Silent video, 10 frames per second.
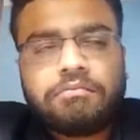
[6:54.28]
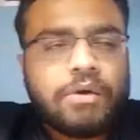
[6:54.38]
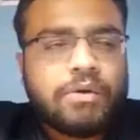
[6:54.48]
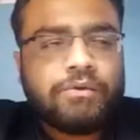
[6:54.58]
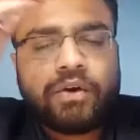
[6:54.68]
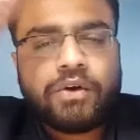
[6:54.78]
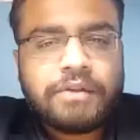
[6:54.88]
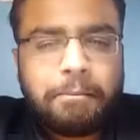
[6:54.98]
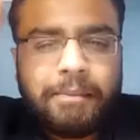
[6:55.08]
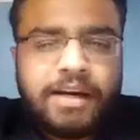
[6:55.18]
one of
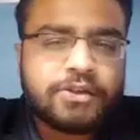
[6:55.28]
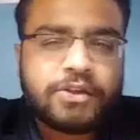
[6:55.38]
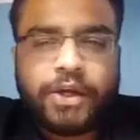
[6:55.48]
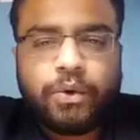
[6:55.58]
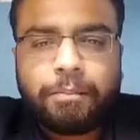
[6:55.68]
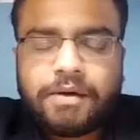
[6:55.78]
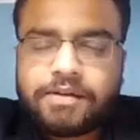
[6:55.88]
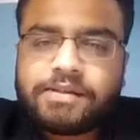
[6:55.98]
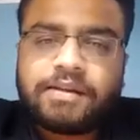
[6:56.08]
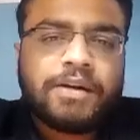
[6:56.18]
the minuscule
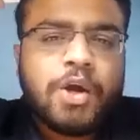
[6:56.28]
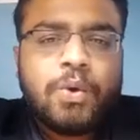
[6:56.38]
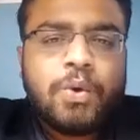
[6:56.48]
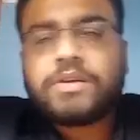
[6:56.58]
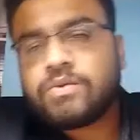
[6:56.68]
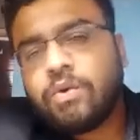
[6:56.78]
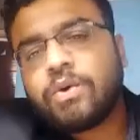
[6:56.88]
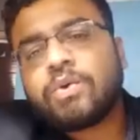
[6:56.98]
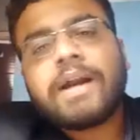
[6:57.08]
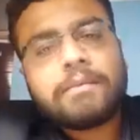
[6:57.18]
person who doesn't want
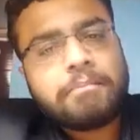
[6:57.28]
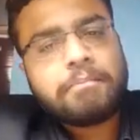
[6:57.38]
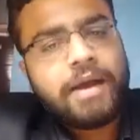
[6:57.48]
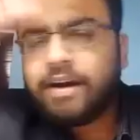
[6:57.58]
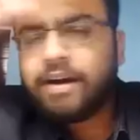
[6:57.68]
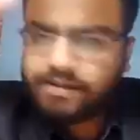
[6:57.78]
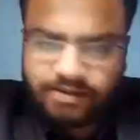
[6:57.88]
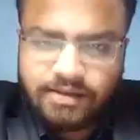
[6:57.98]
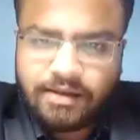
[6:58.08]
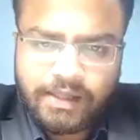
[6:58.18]
to get married,
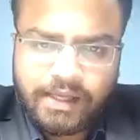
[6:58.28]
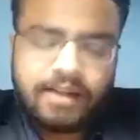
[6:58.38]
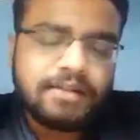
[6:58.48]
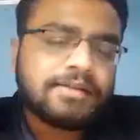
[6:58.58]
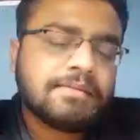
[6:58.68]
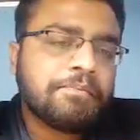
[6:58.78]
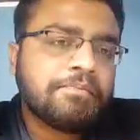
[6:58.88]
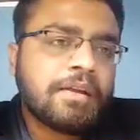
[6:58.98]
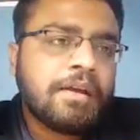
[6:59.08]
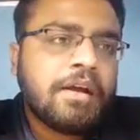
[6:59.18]
it's something else.
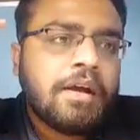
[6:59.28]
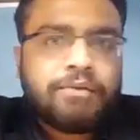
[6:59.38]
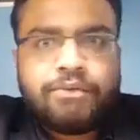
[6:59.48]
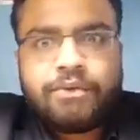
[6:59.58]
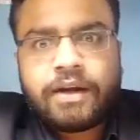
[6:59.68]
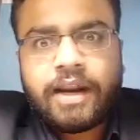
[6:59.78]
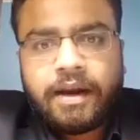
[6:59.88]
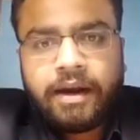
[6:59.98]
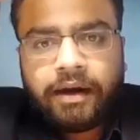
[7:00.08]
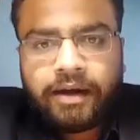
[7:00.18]
If you take
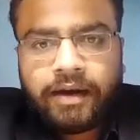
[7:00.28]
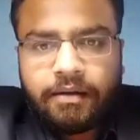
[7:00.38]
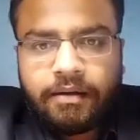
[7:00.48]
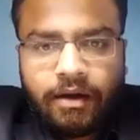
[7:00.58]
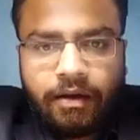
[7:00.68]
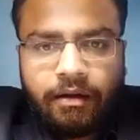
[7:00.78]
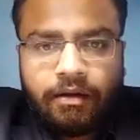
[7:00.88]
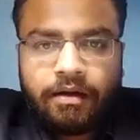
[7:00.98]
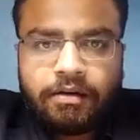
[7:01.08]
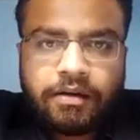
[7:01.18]
the
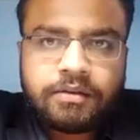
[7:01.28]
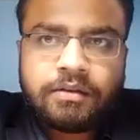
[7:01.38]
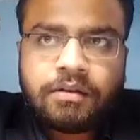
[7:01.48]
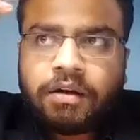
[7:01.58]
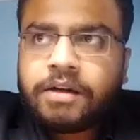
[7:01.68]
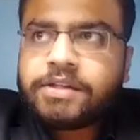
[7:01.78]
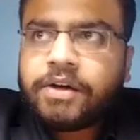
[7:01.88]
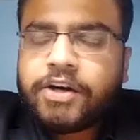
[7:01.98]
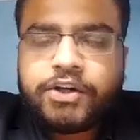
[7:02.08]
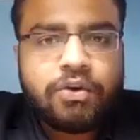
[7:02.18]

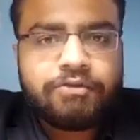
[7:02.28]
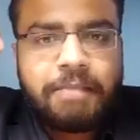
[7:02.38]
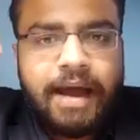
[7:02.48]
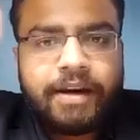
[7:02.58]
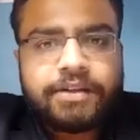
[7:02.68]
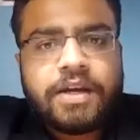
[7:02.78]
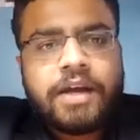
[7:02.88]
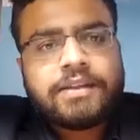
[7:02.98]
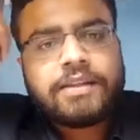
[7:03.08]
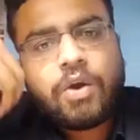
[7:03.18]
consideration of marriage,
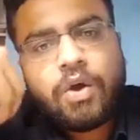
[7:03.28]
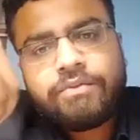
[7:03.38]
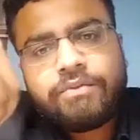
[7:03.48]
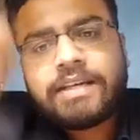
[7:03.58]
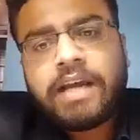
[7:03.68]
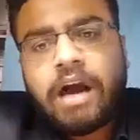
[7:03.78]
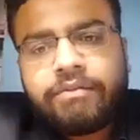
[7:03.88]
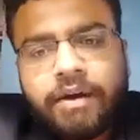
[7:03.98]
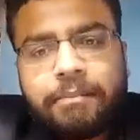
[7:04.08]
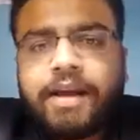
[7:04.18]
then obviously
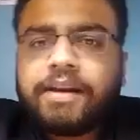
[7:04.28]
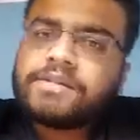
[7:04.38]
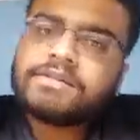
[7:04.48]
after marriage,